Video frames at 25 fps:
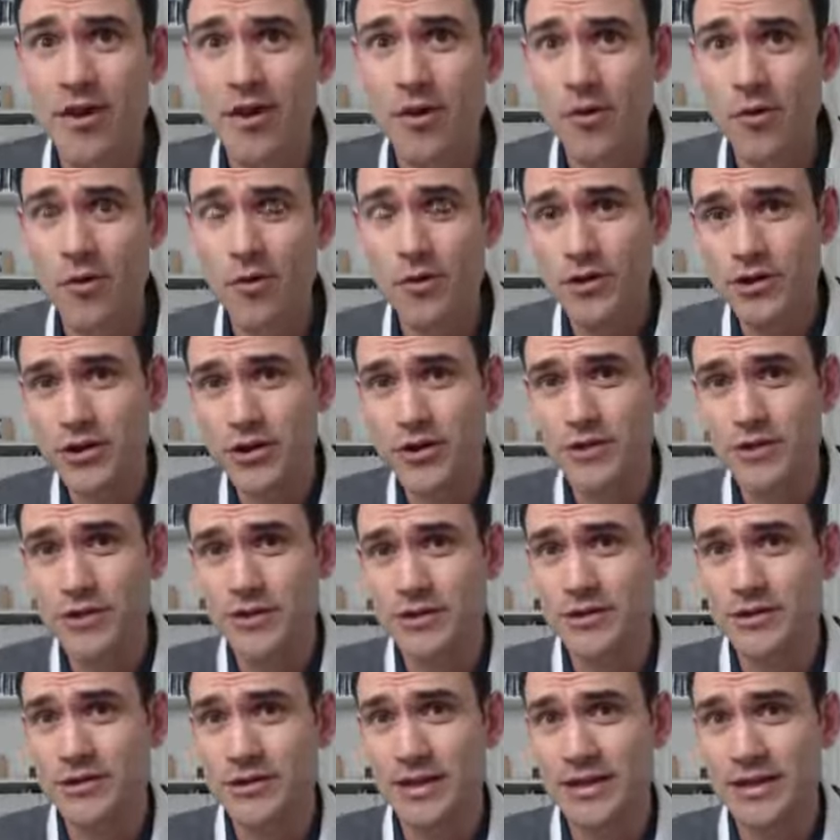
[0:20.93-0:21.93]
All you do
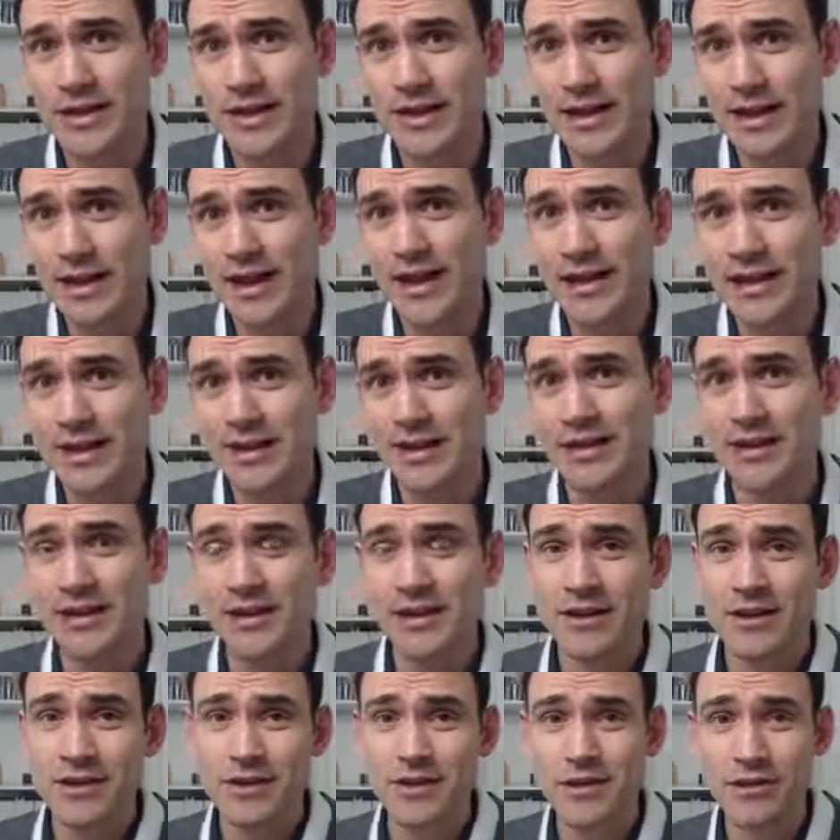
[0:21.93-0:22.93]
is you send a link
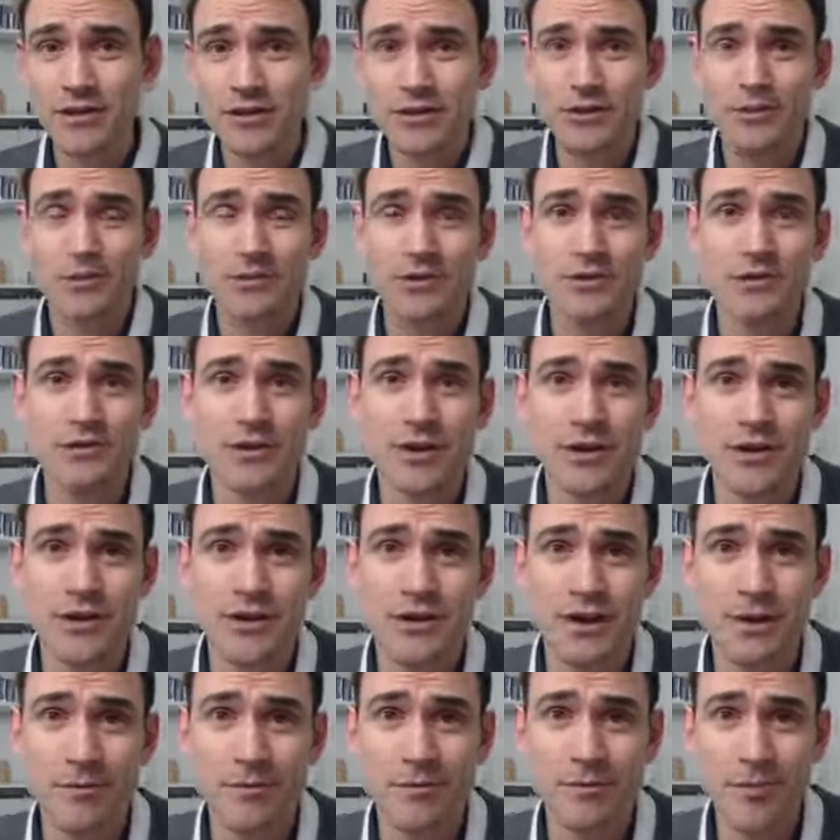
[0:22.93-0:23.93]
to someone to
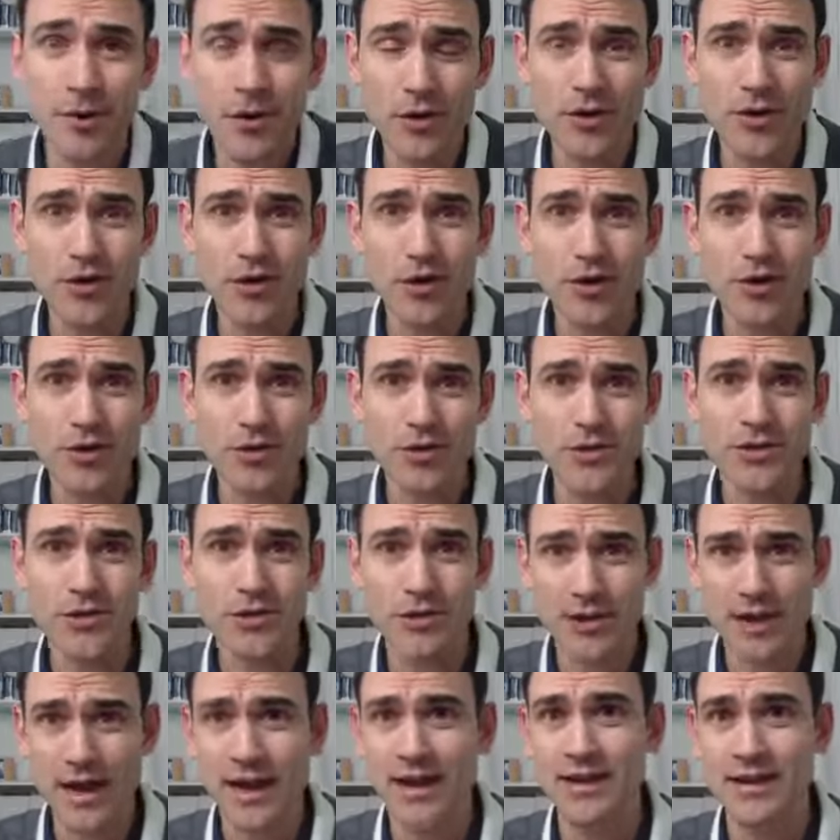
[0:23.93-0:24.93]
actually book onto
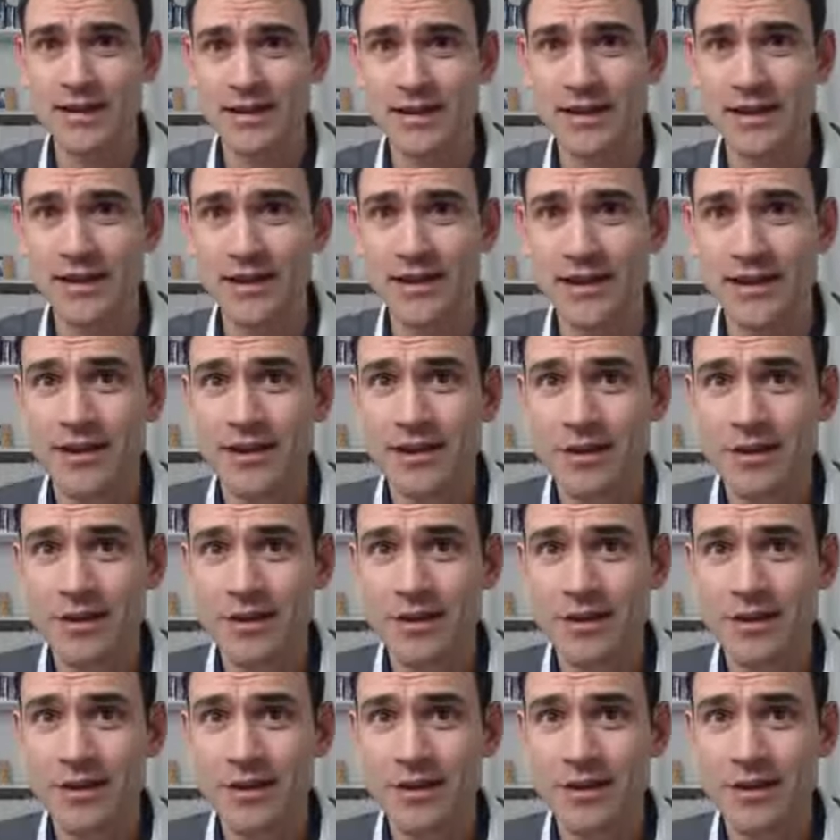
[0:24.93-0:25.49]
your calendar